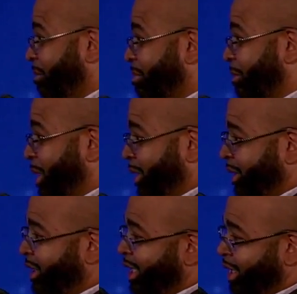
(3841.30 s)
But, but
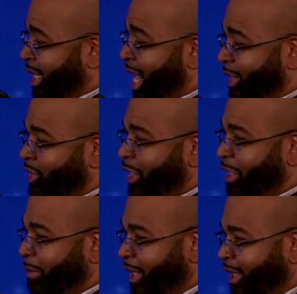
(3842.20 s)
God said
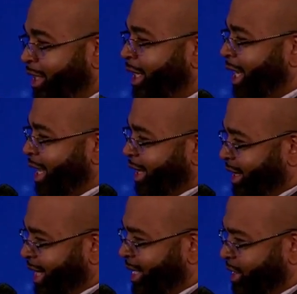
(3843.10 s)
to me,
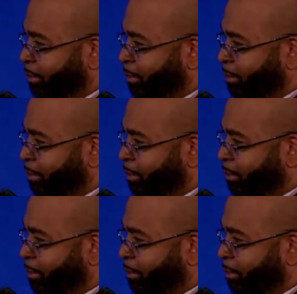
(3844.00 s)
that's a